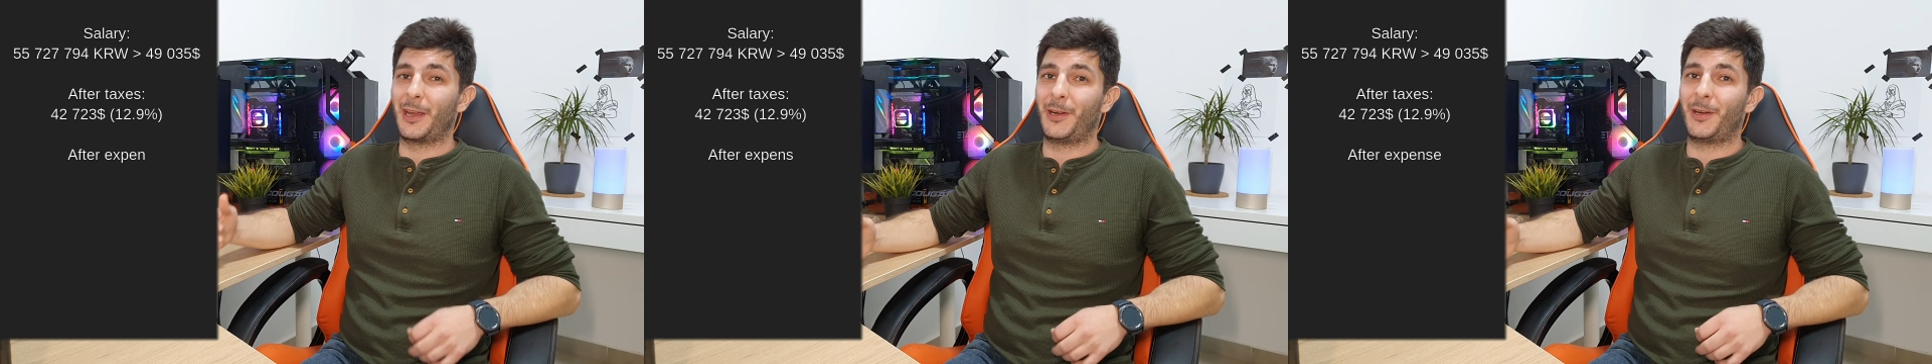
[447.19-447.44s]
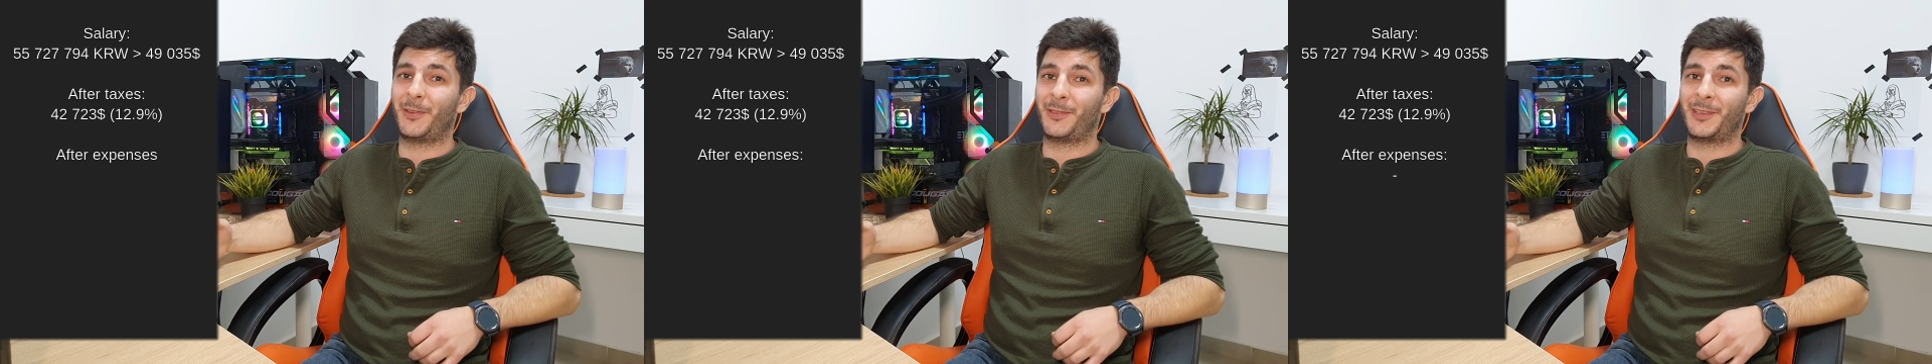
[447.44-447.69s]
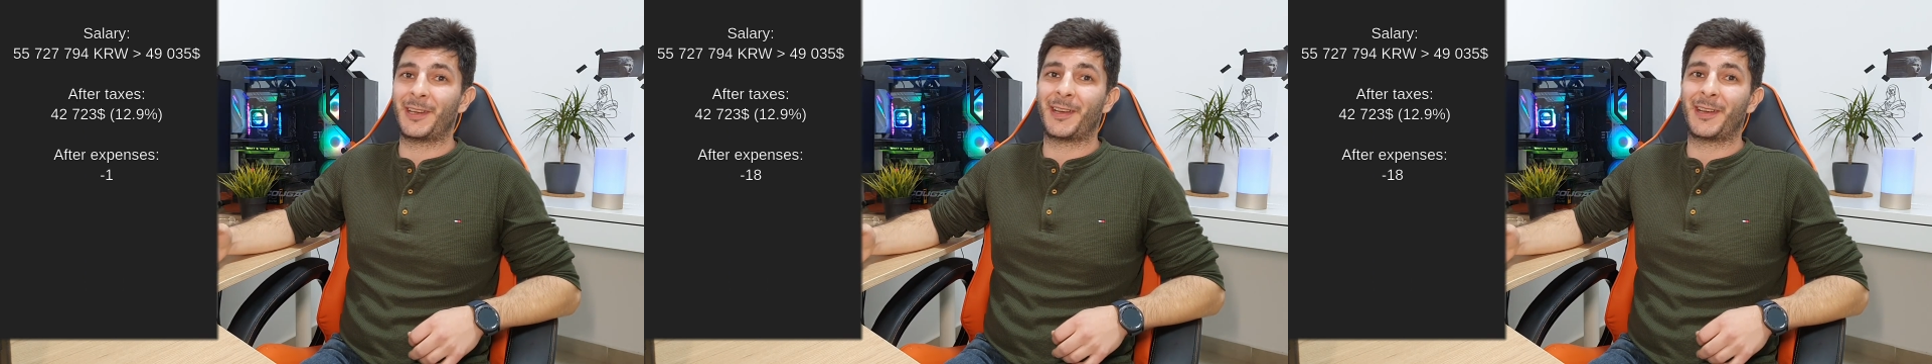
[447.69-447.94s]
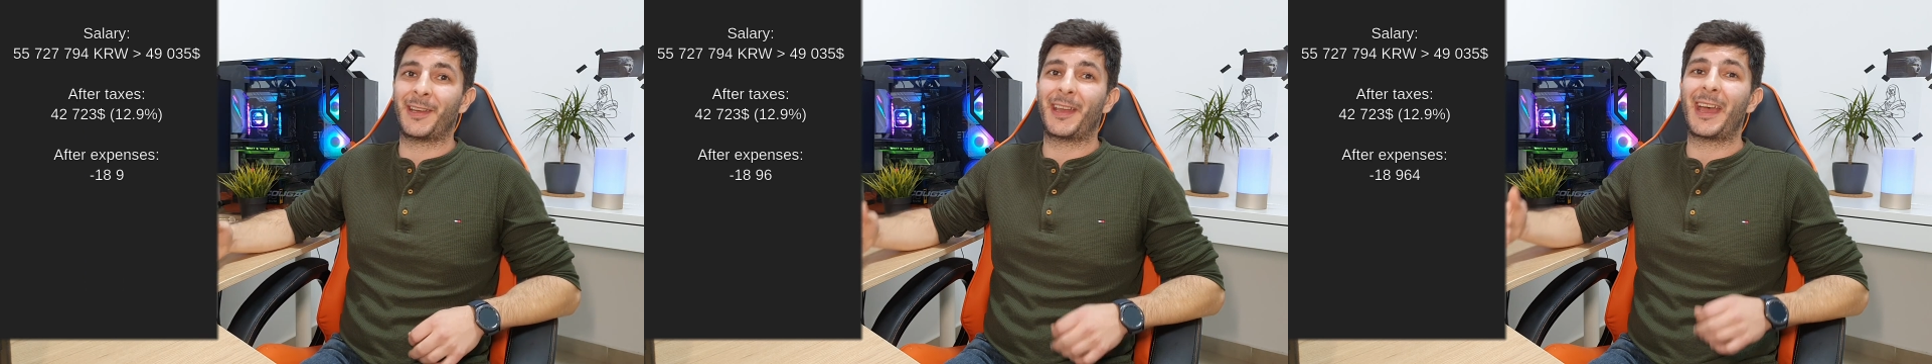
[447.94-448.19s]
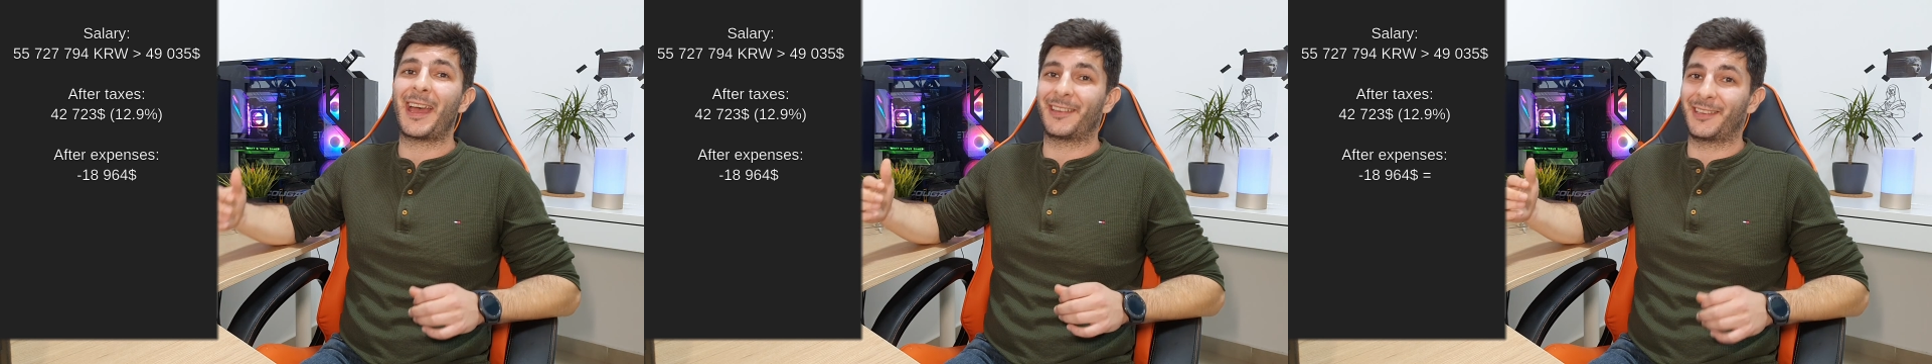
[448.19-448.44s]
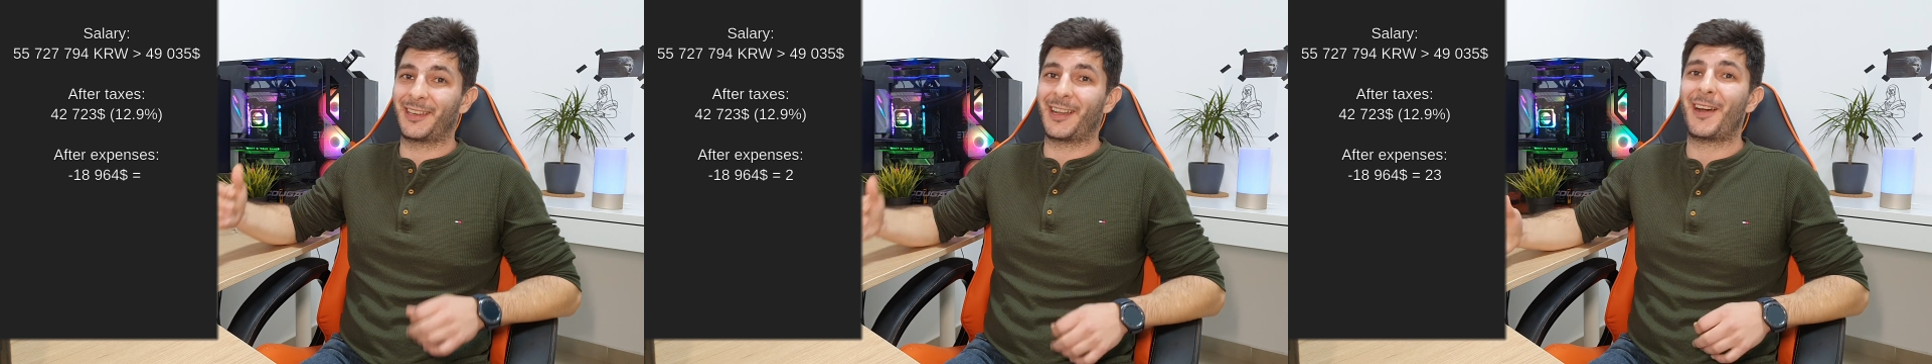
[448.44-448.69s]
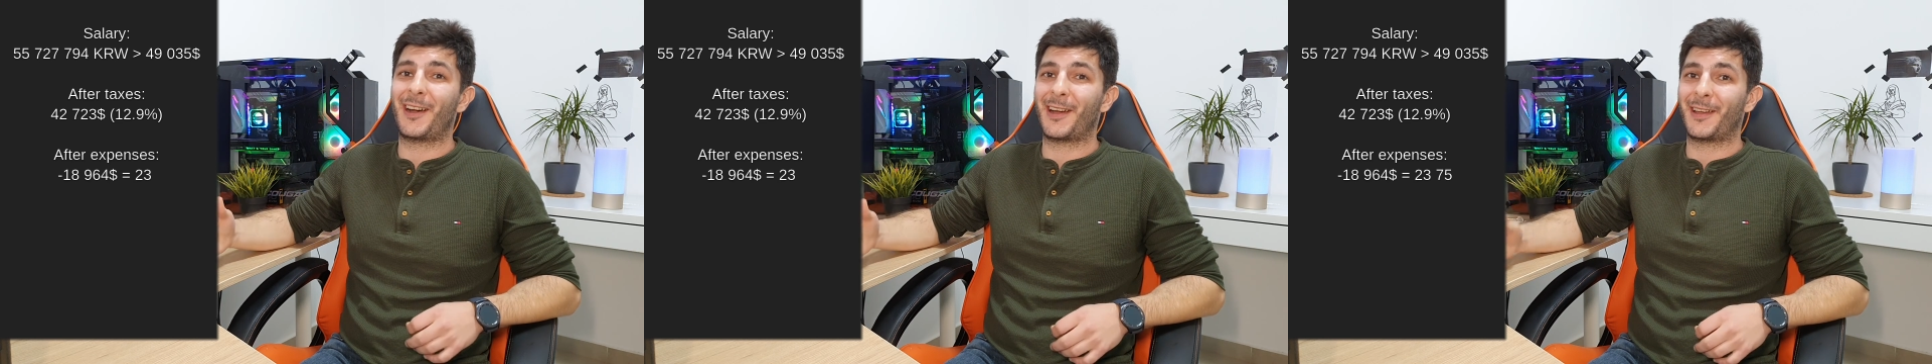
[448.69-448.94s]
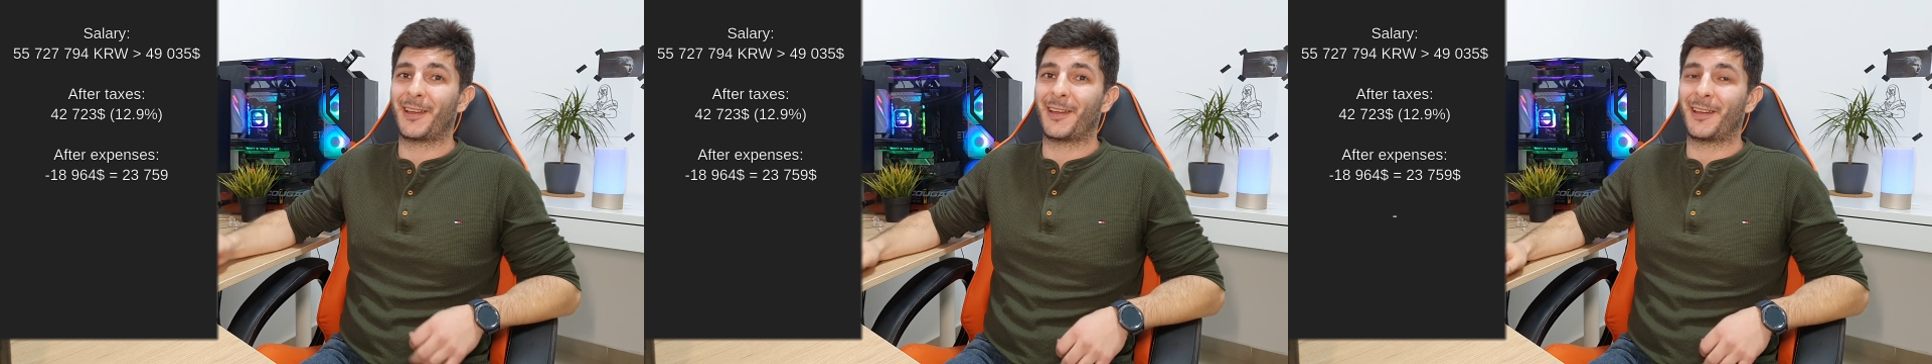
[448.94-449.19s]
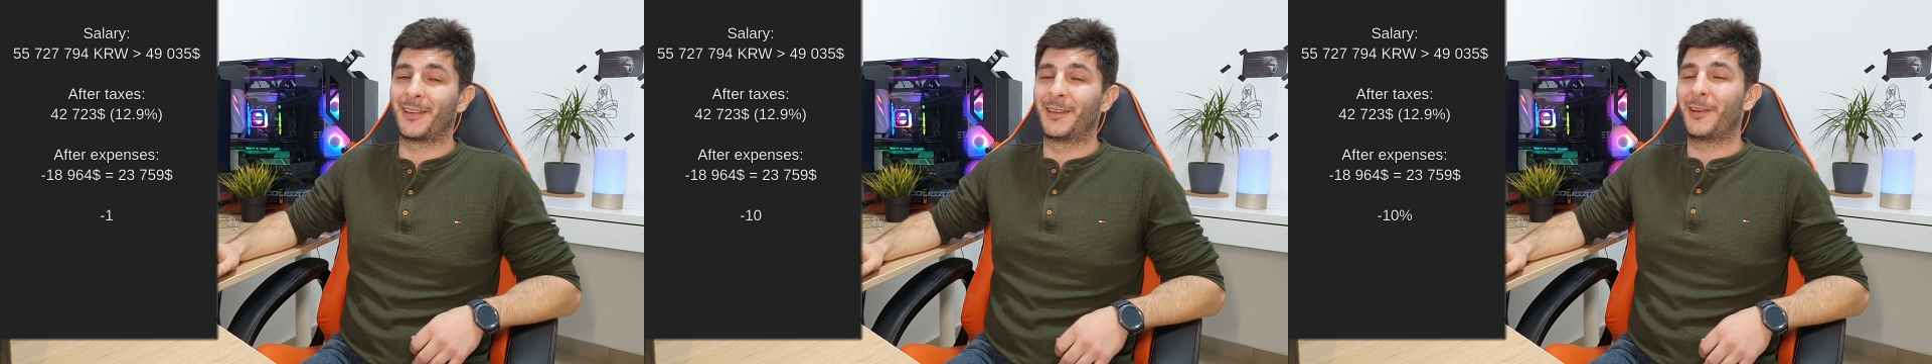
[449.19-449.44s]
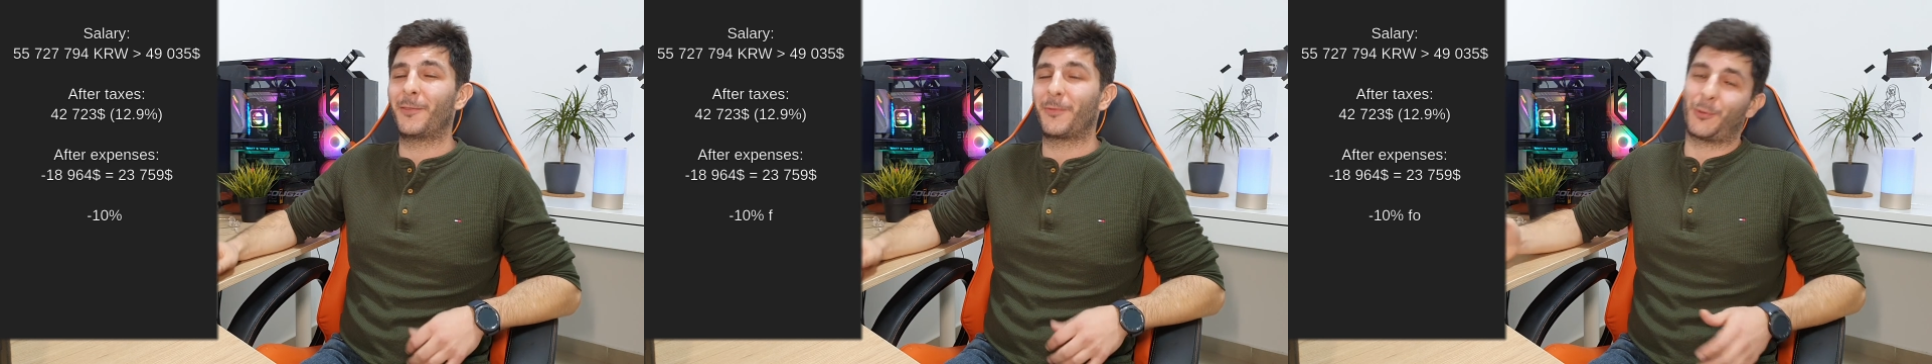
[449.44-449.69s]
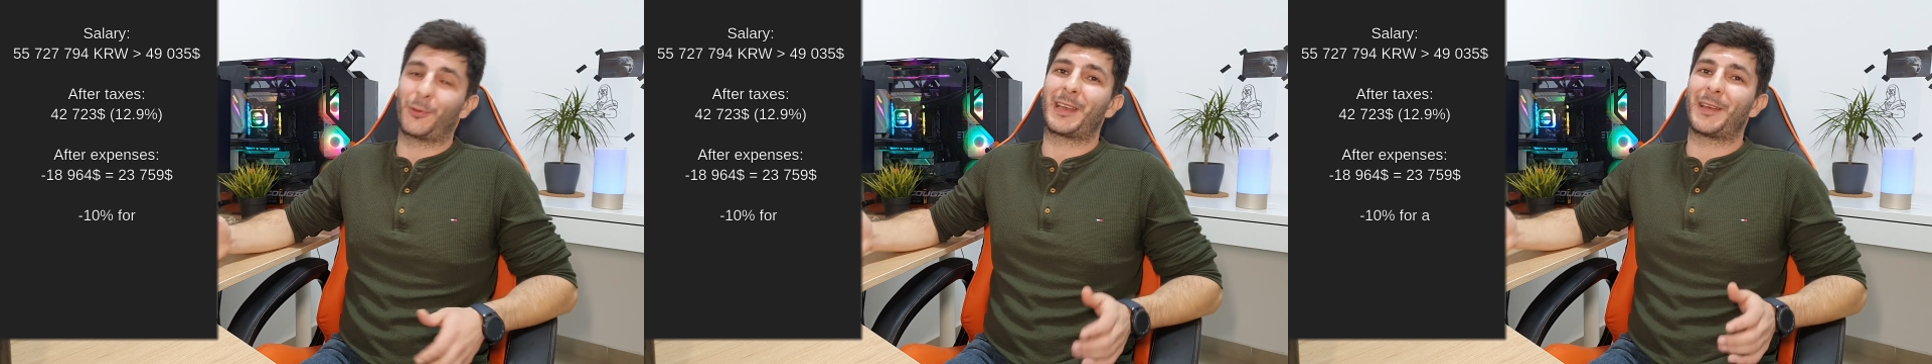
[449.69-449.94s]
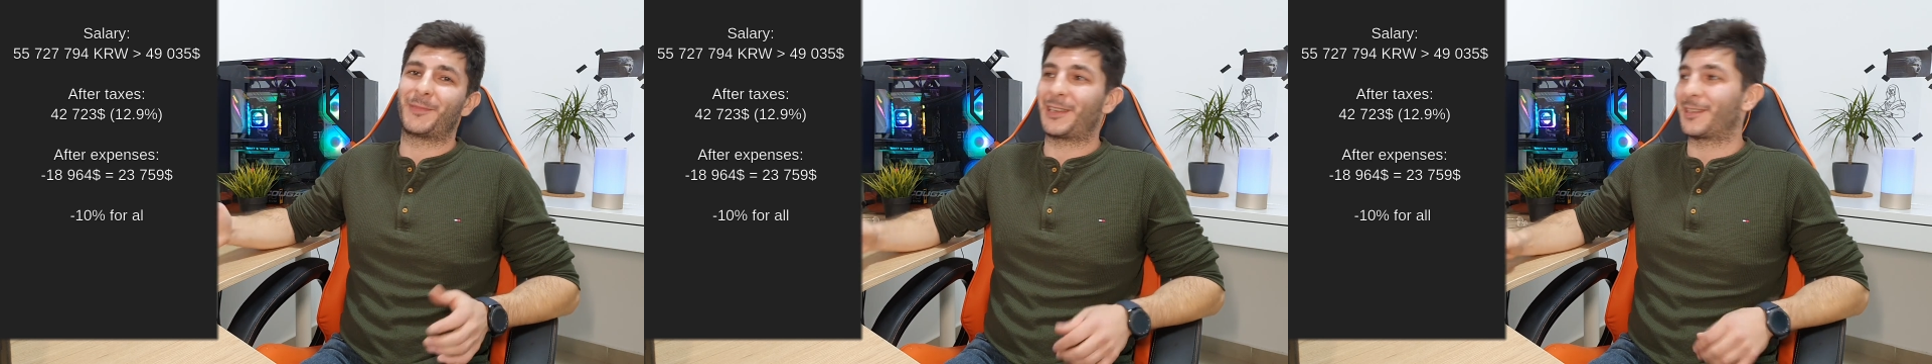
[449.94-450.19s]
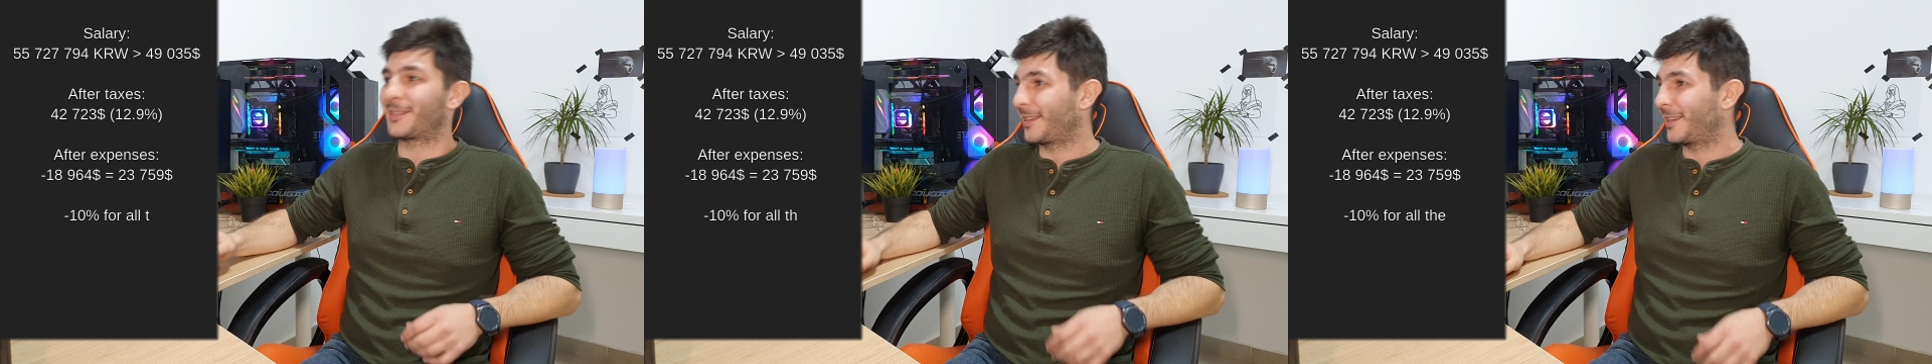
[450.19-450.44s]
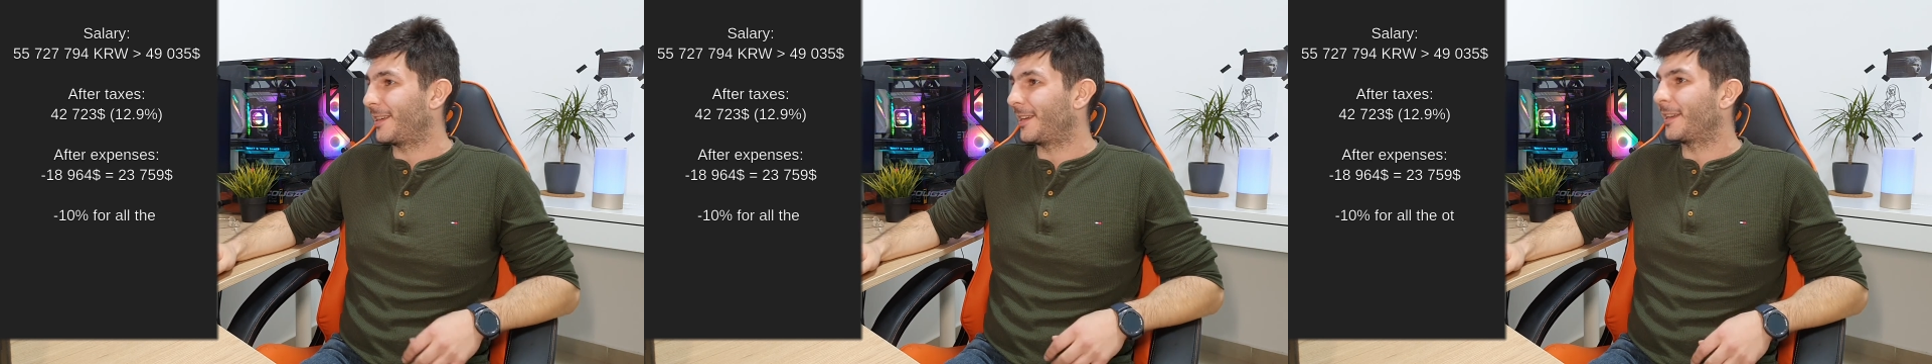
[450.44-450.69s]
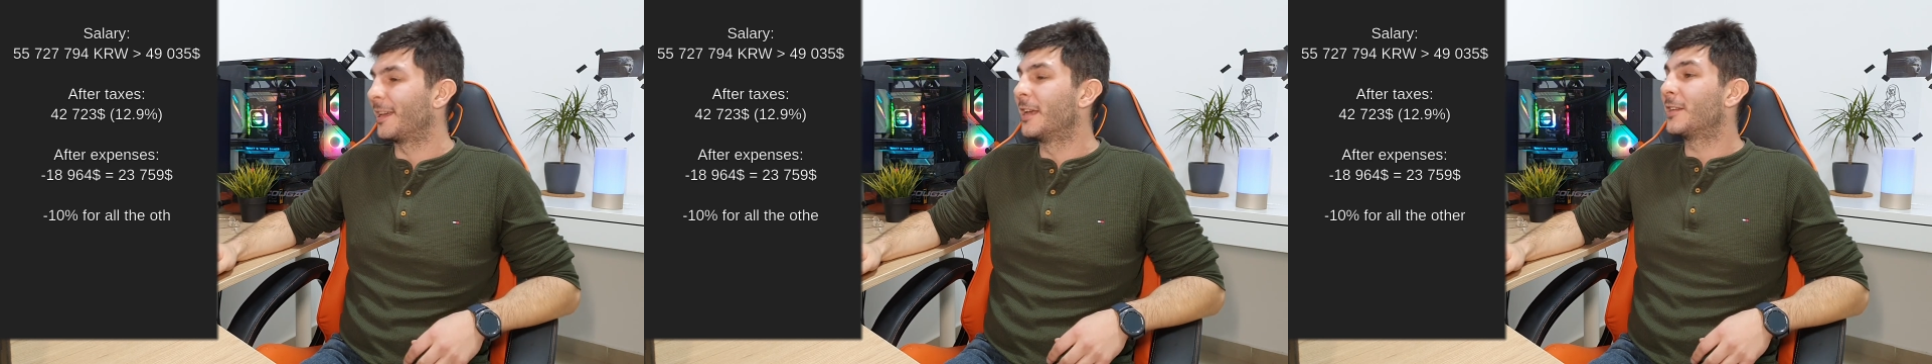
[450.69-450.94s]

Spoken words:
Hyundai and Kia. Of course, I'm just kidding.